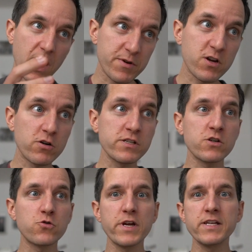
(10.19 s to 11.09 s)
I'm a
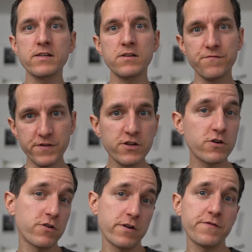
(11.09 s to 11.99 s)
content creator,
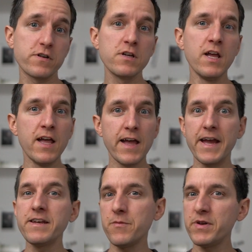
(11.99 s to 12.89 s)
videographer,
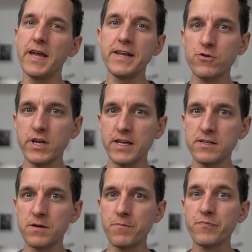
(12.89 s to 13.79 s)
and I'm an
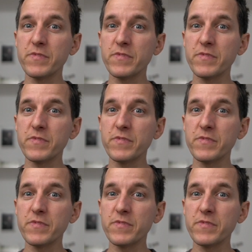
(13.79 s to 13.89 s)
educator.